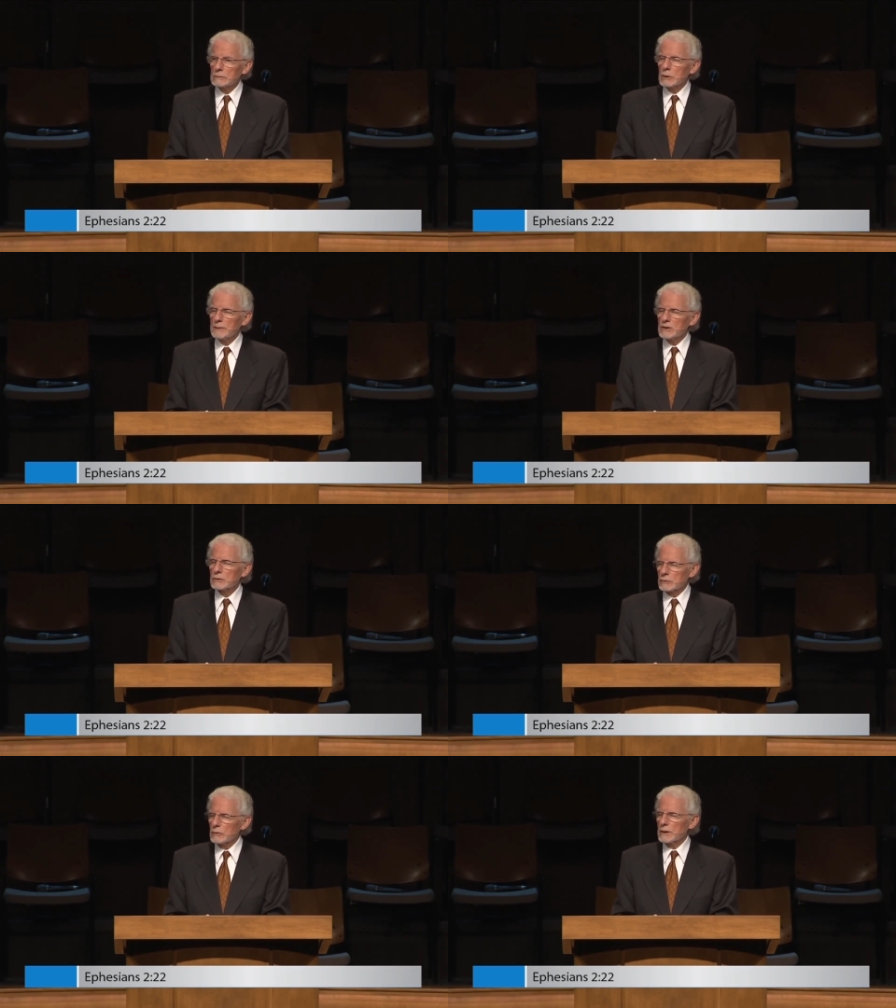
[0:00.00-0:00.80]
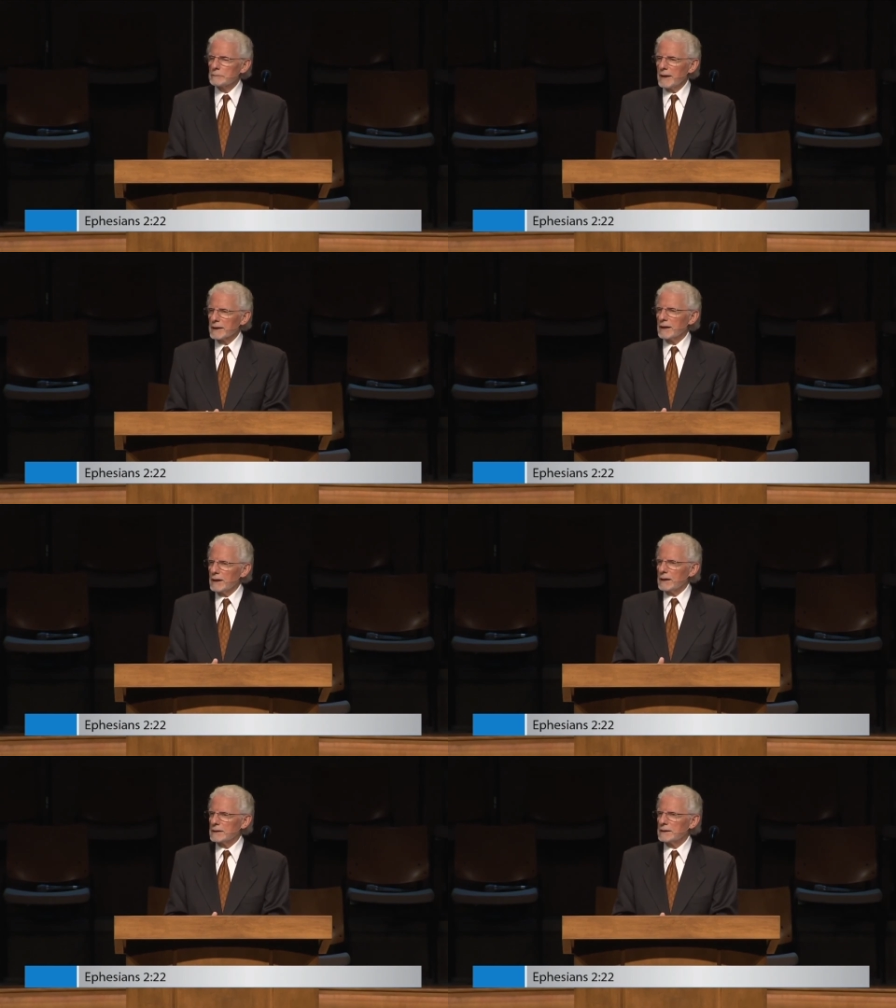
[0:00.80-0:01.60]
will be destroyed by
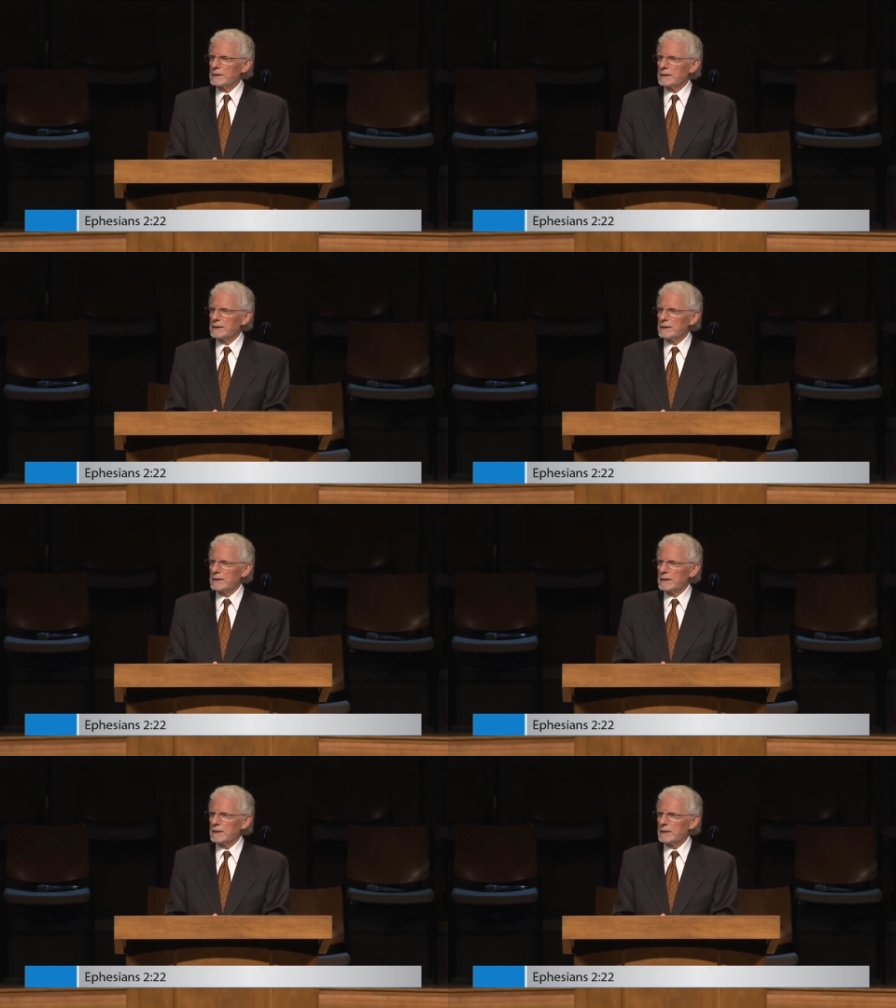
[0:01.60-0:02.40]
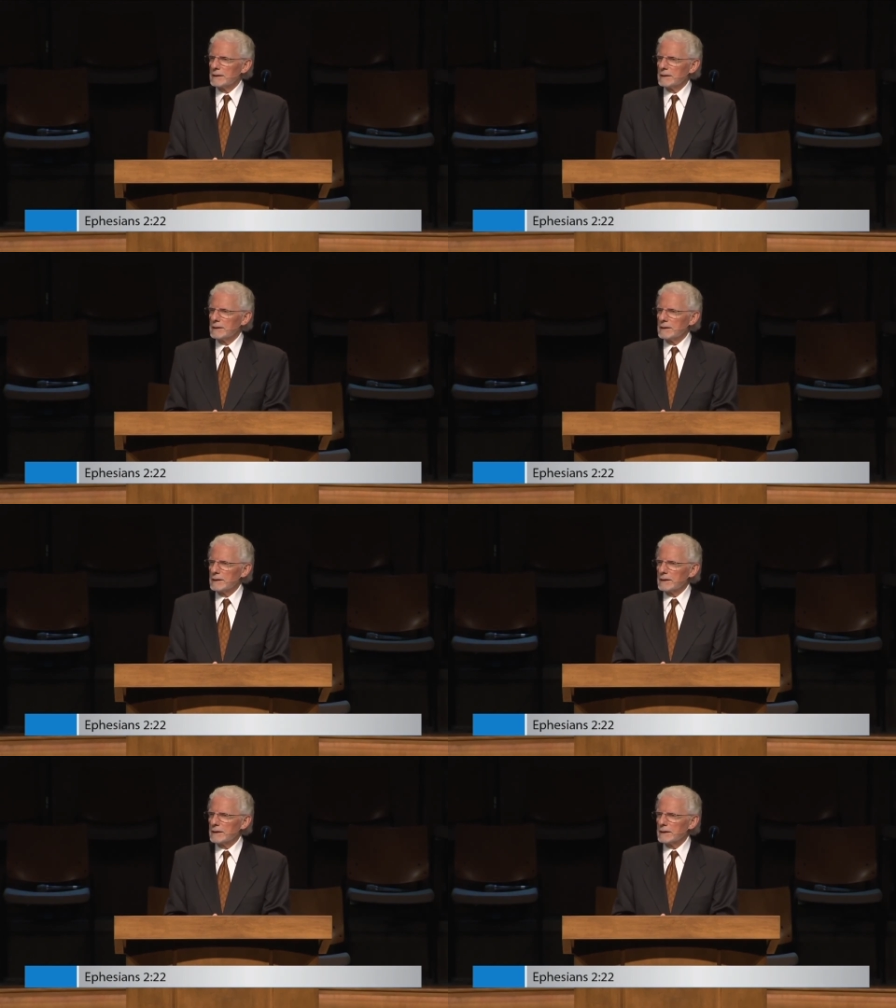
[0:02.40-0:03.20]
God.
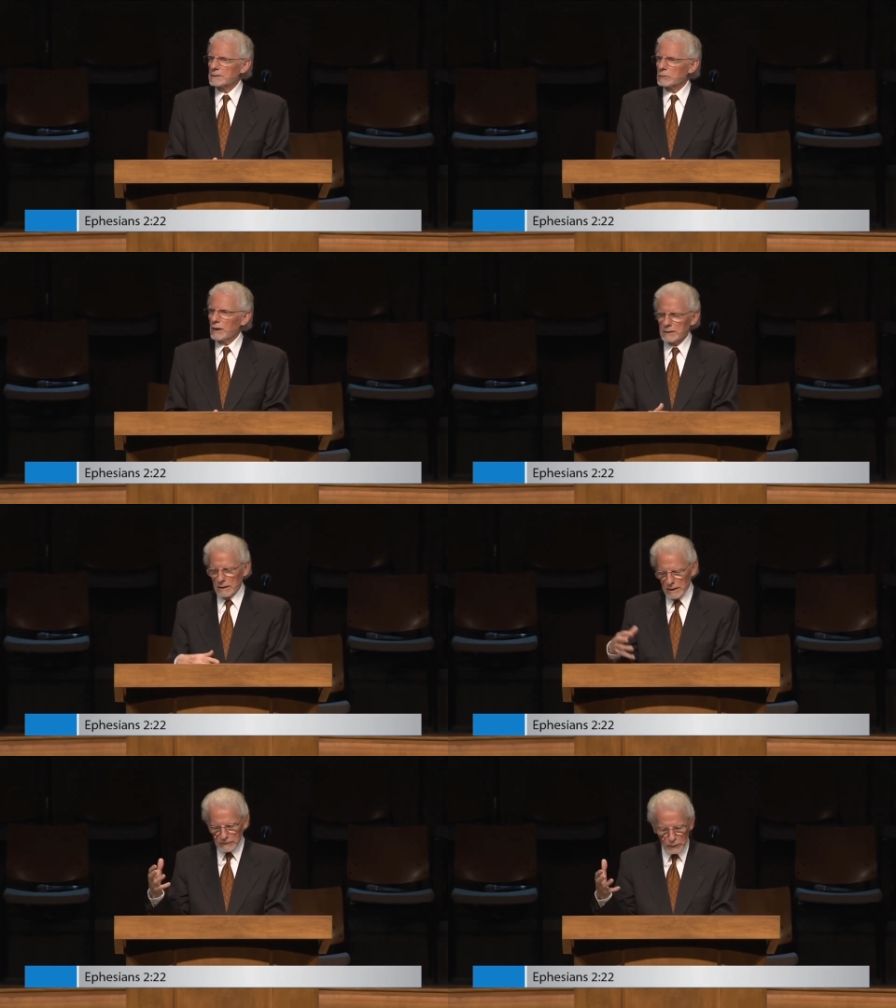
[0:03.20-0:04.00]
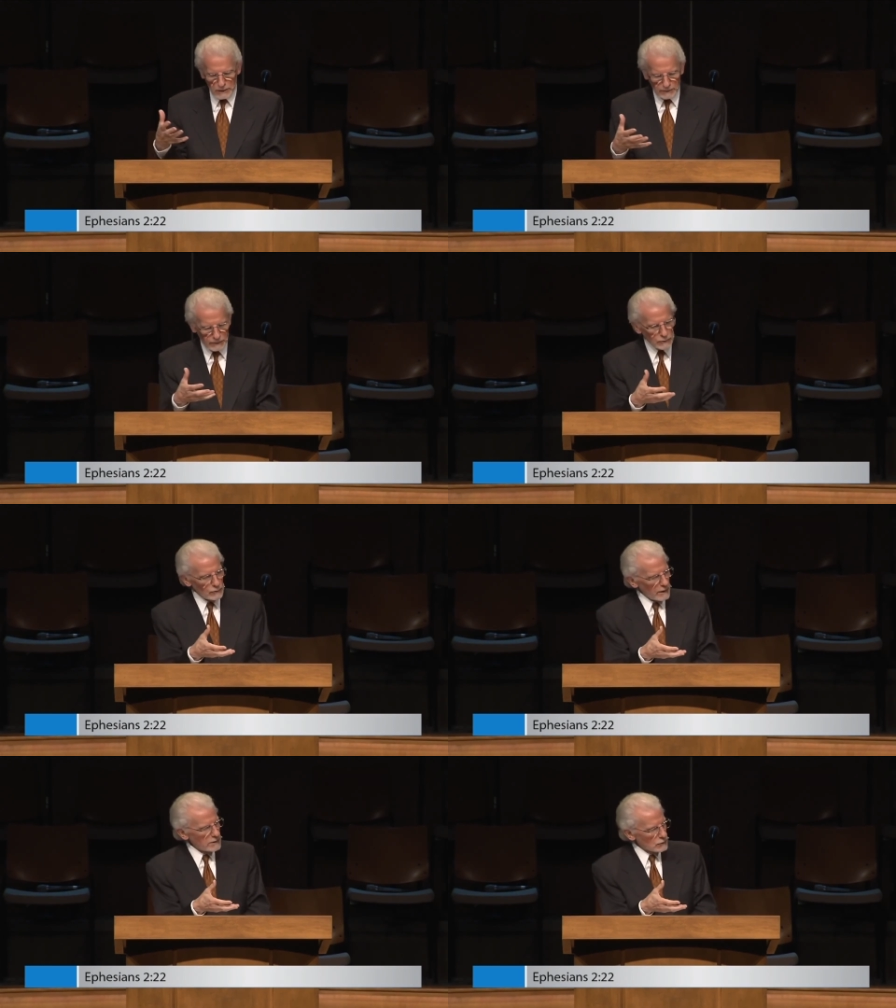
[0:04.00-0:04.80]
And that's why the devil
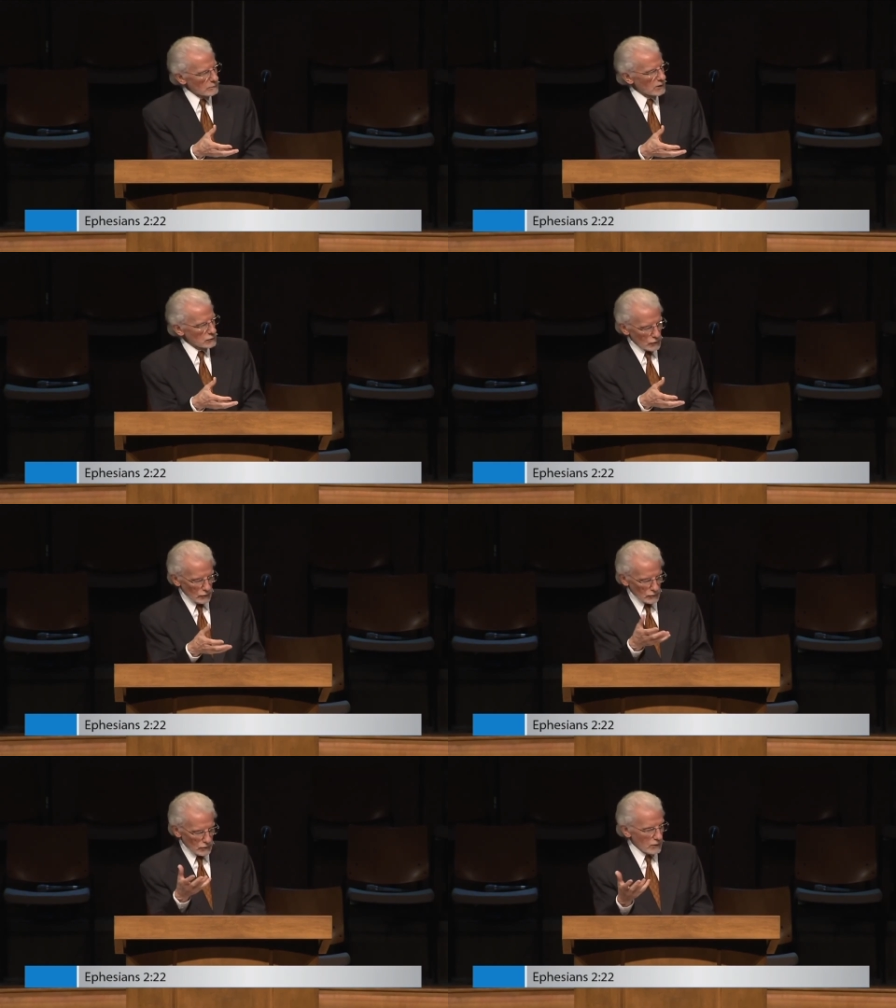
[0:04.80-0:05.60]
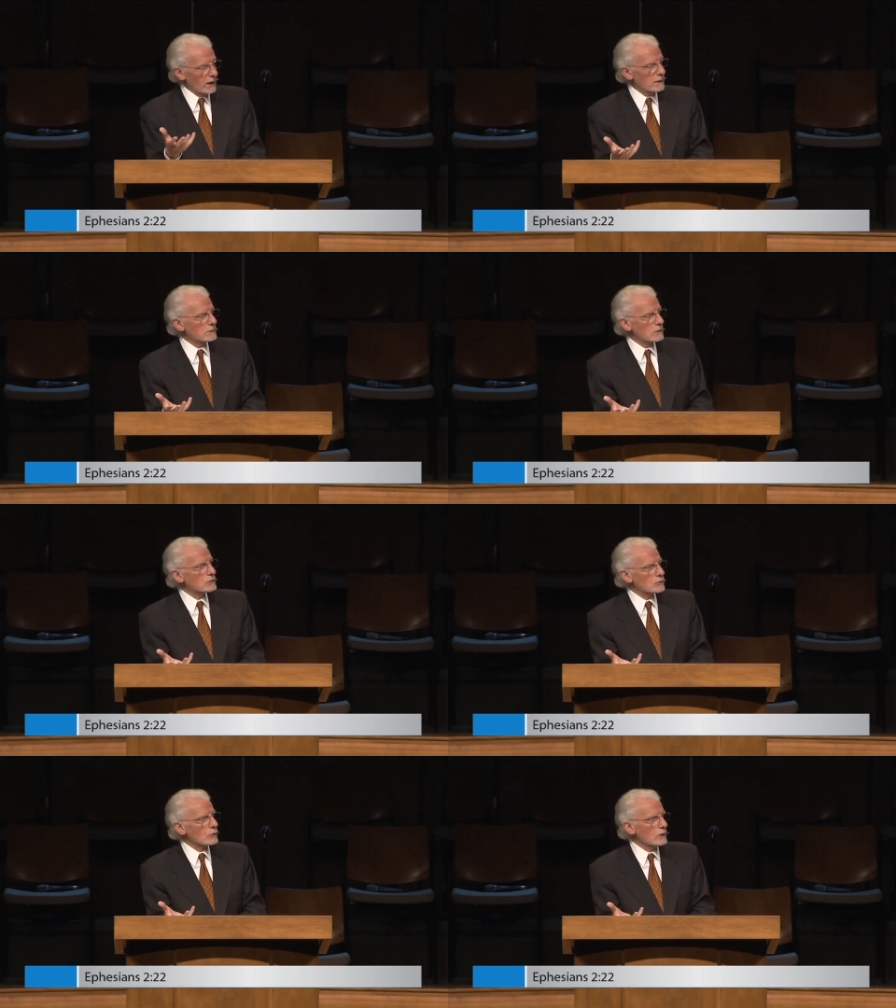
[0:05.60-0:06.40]
infiltrates among churches and
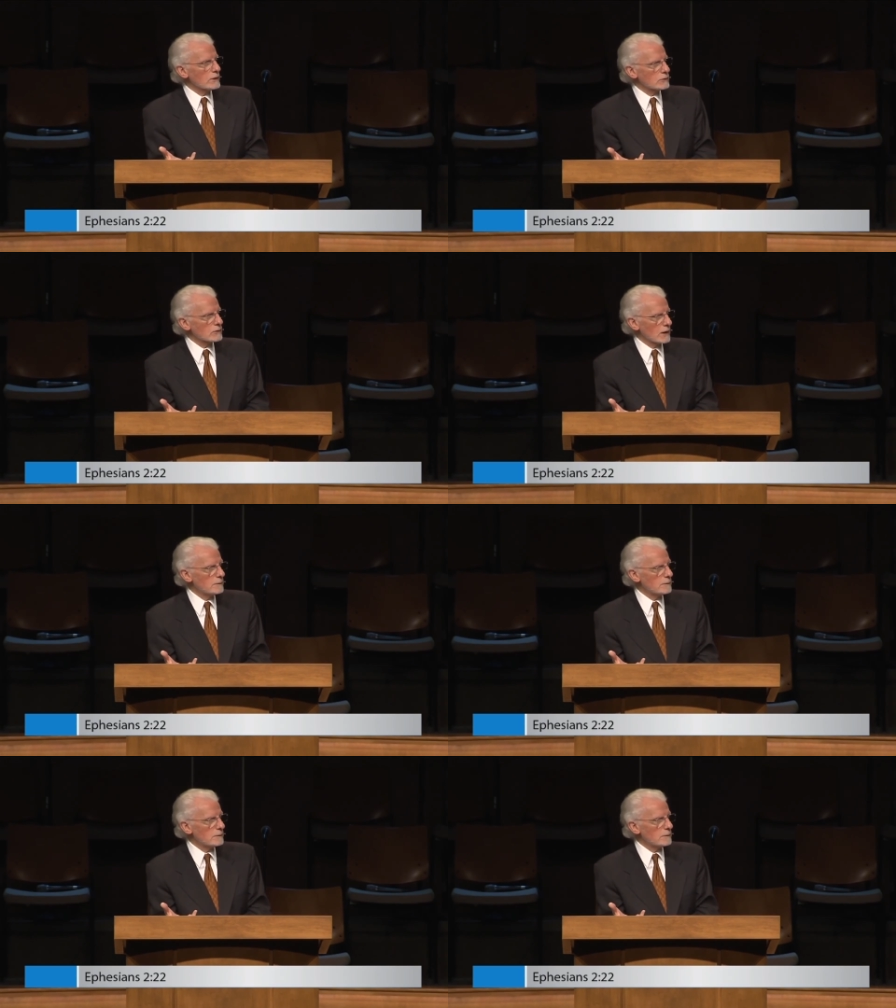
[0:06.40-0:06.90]
destroys